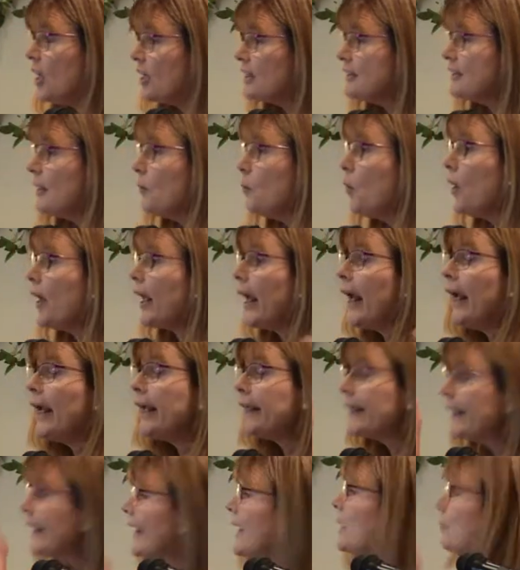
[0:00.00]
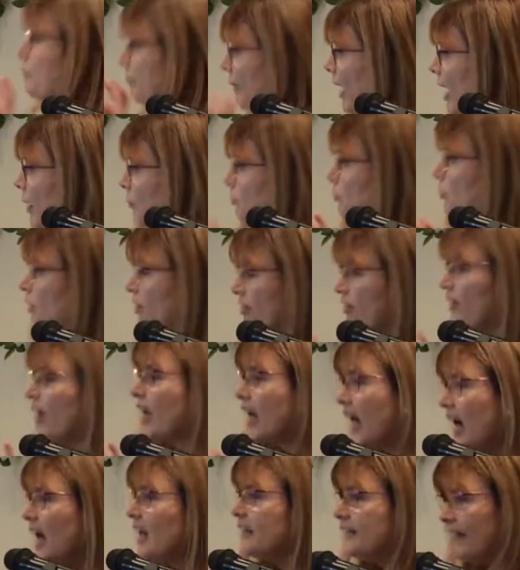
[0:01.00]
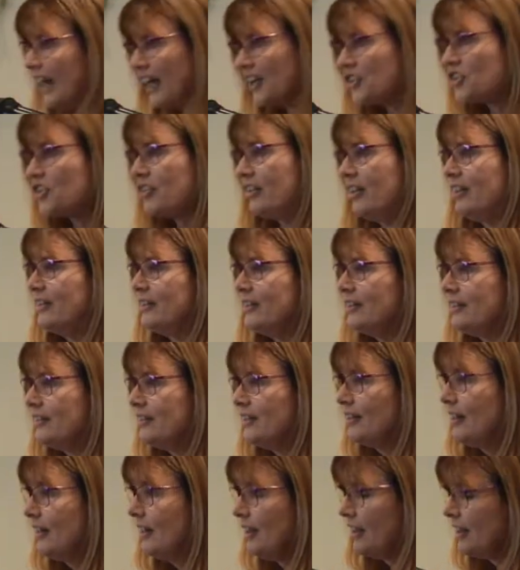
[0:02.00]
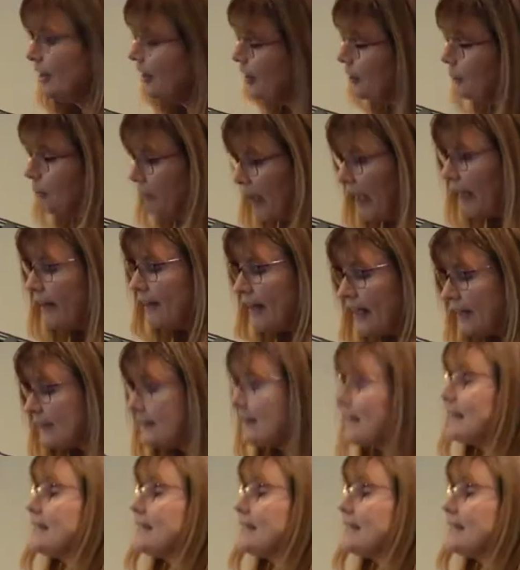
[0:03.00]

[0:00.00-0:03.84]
because they want to keep up with the Kardashians. Mm. Man, that's a